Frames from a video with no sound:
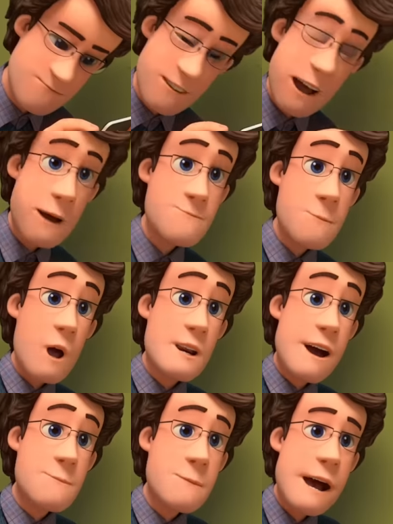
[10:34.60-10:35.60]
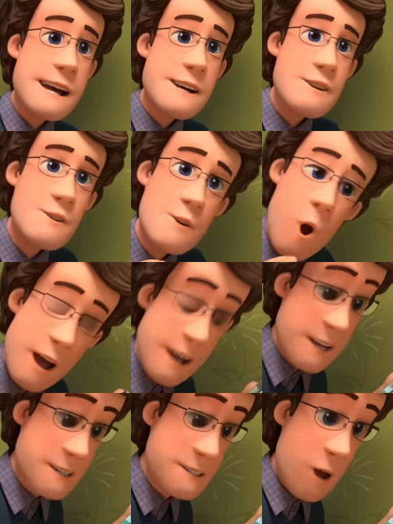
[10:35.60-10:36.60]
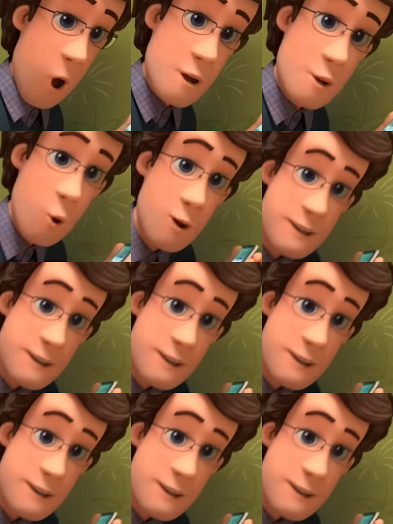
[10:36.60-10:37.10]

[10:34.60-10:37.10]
Can I have another piece of turkey? I don't know